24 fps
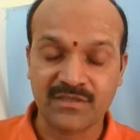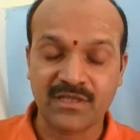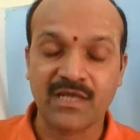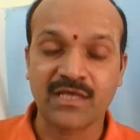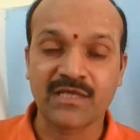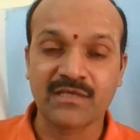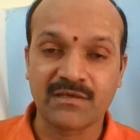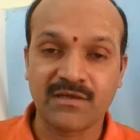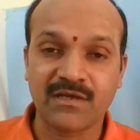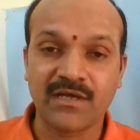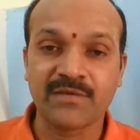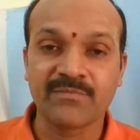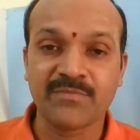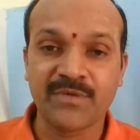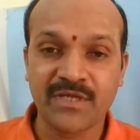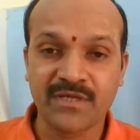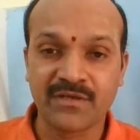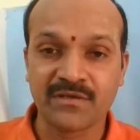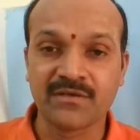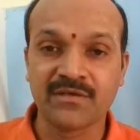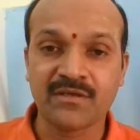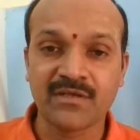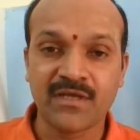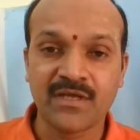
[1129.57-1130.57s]
I
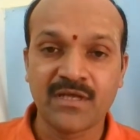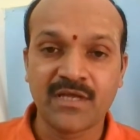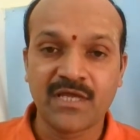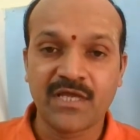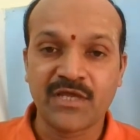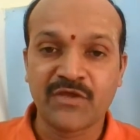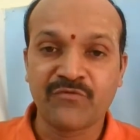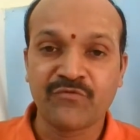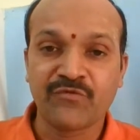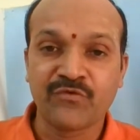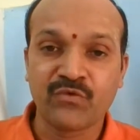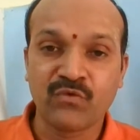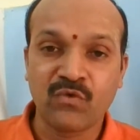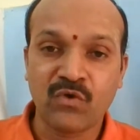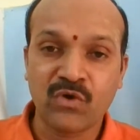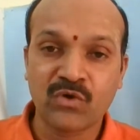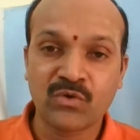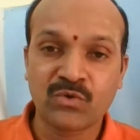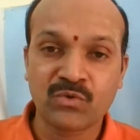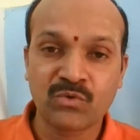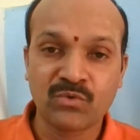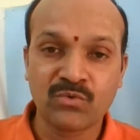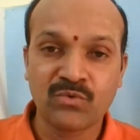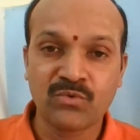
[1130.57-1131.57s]
mean, if you
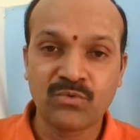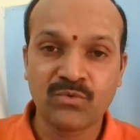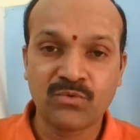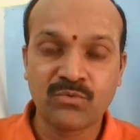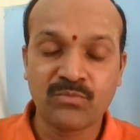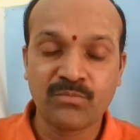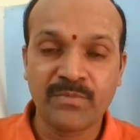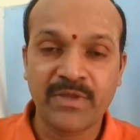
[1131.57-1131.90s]
want to